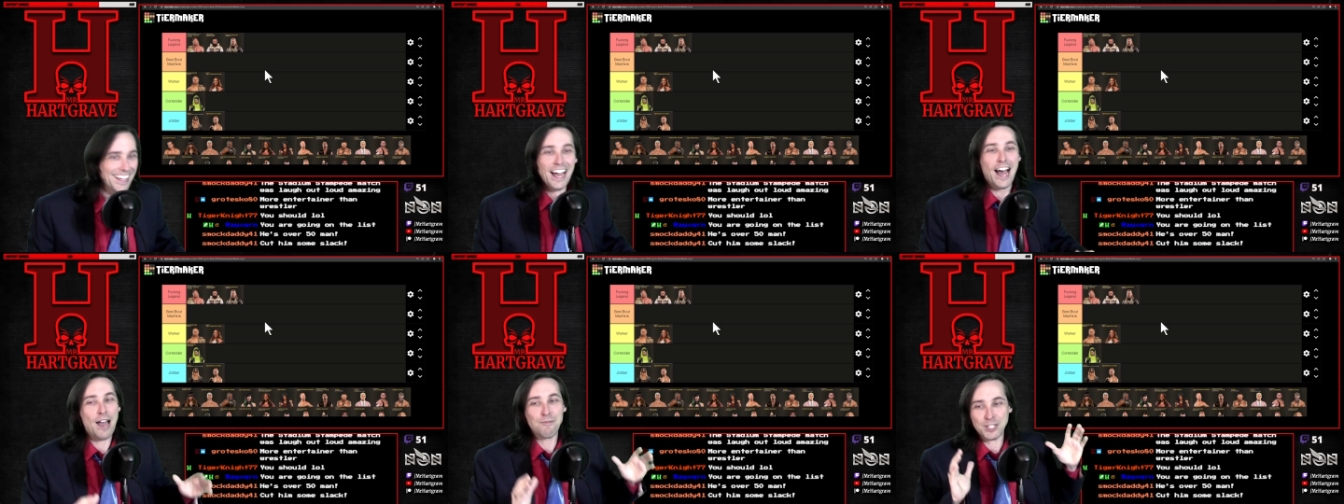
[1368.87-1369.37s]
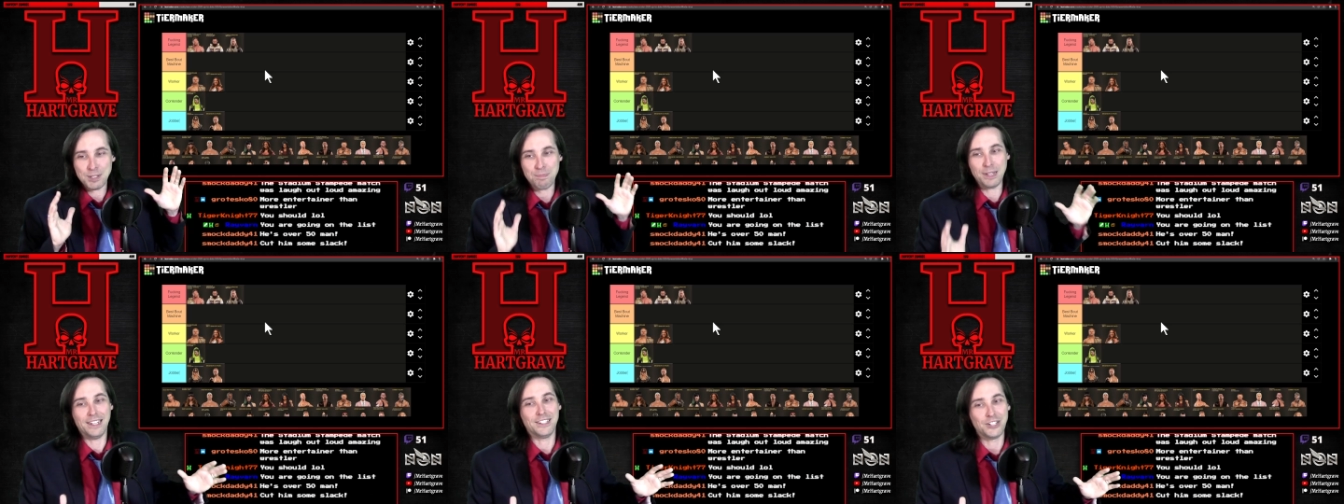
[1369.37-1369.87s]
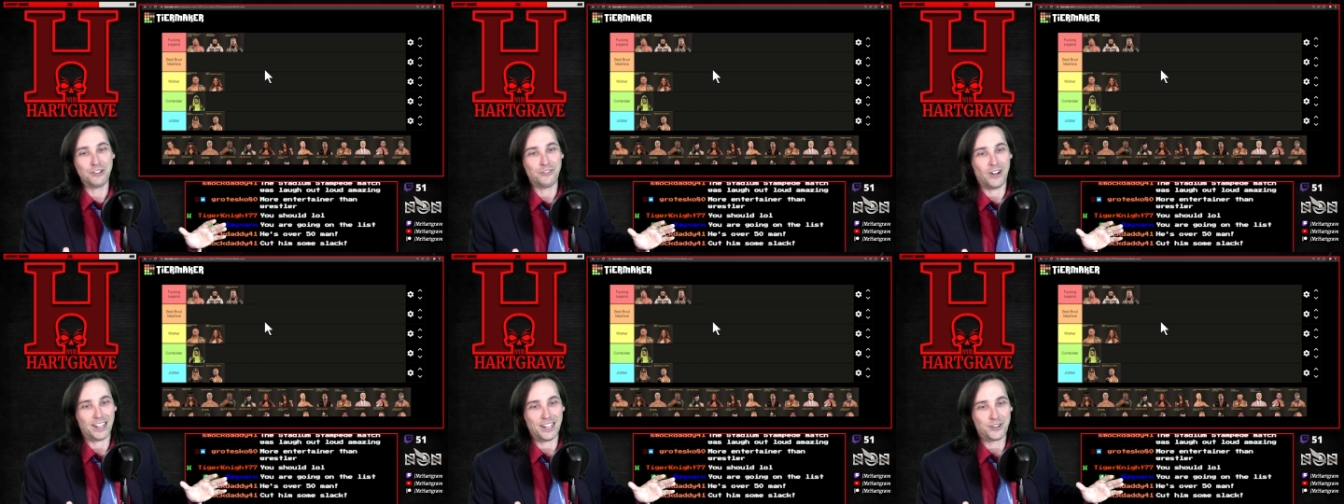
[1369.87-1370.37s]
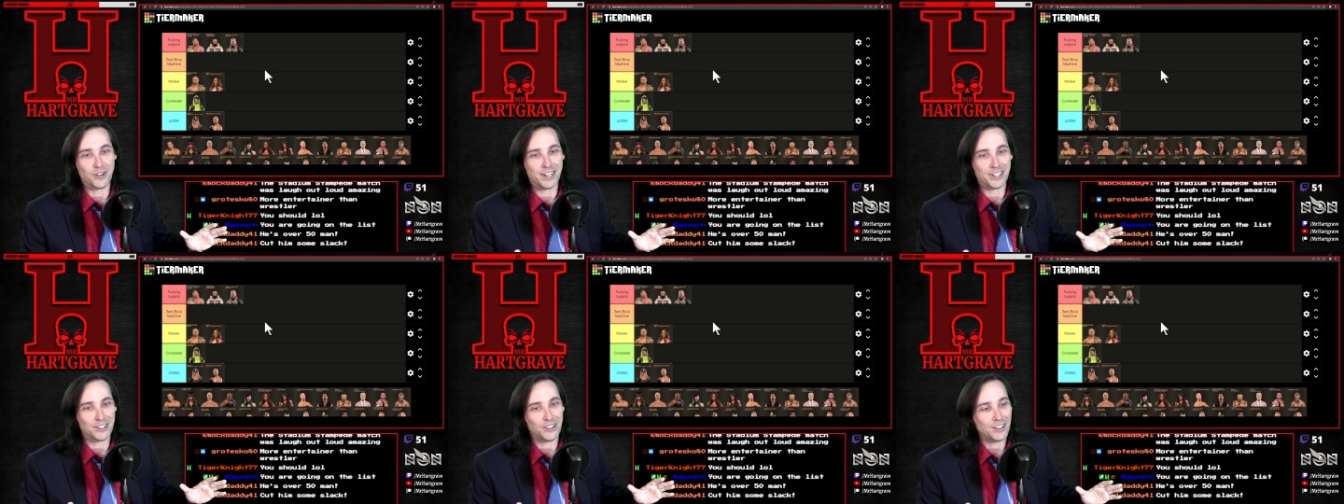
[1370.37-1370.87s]
I'm just being too fucking
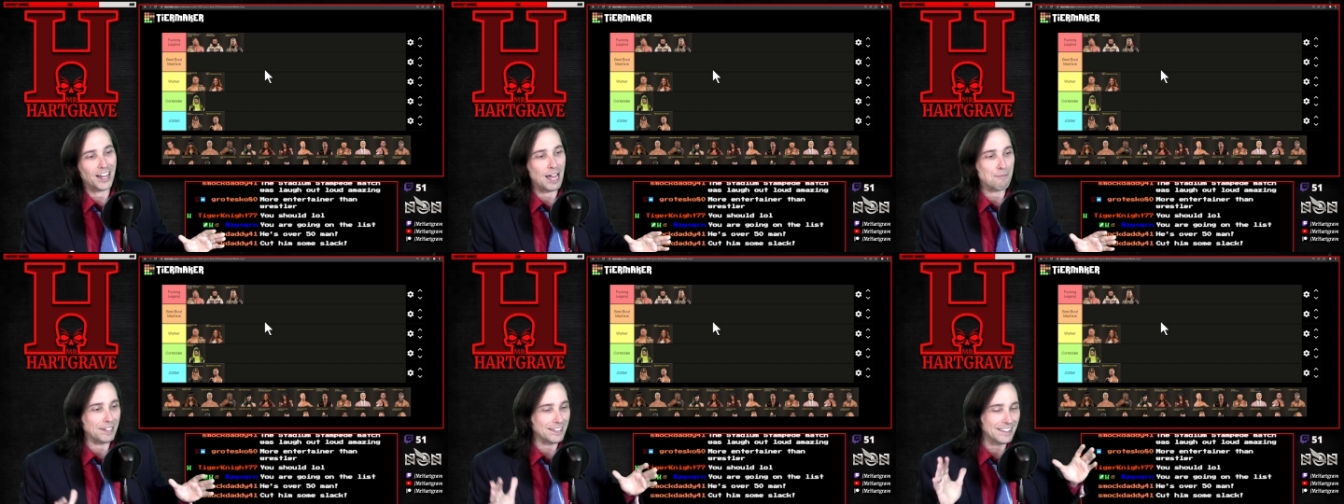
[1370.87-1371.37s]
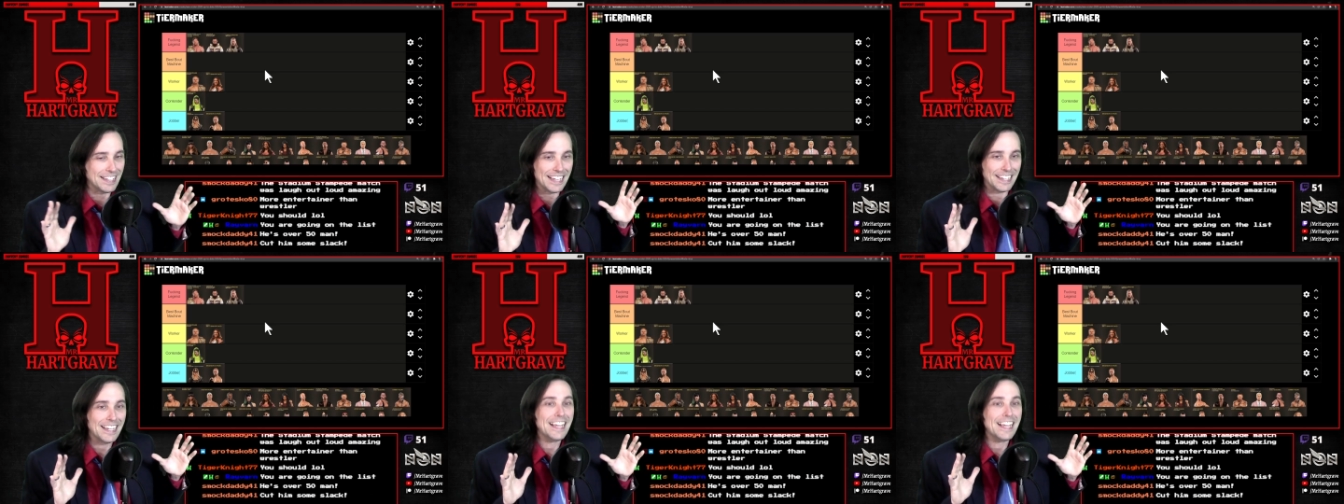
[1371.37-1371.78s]
critical. I mean,